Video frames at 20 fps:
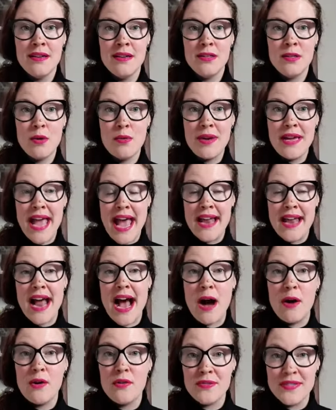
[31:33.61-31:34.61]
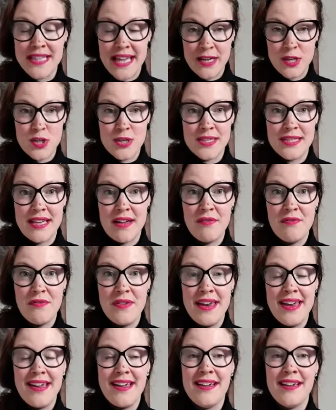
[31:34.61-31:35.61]
to get out of sexual
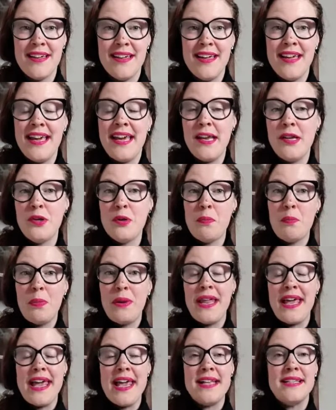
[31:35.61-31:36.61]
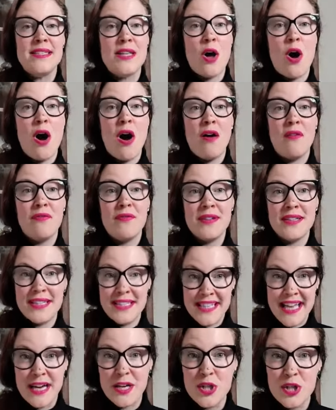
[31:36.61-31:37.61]
suffering into place of
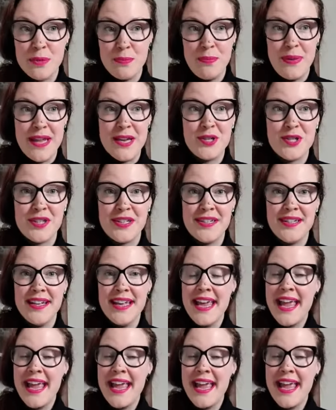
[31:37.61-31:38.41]
sexual pleasure